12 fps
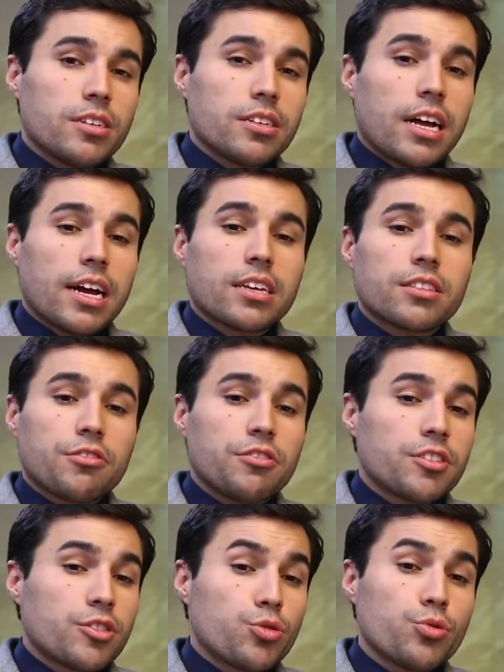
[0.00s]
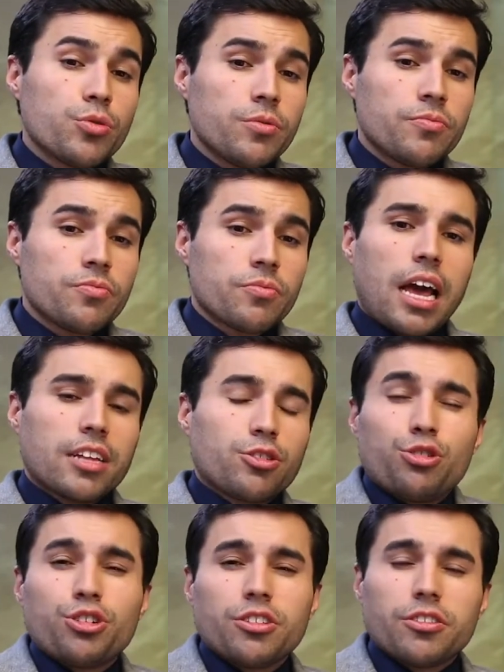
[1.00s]
It's like there is a tool that
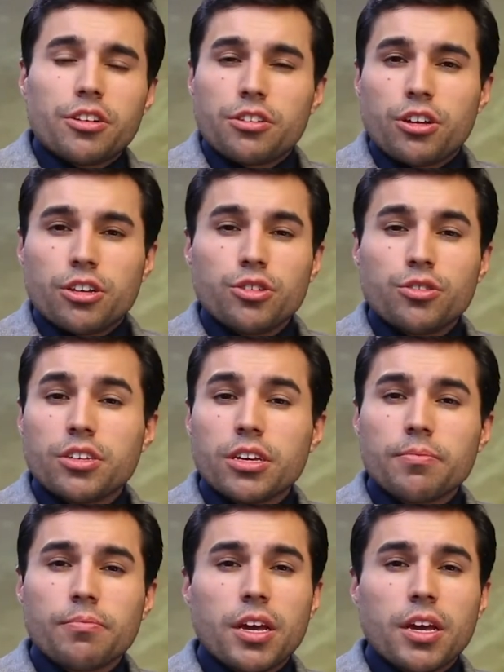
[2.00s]
surgeons are not using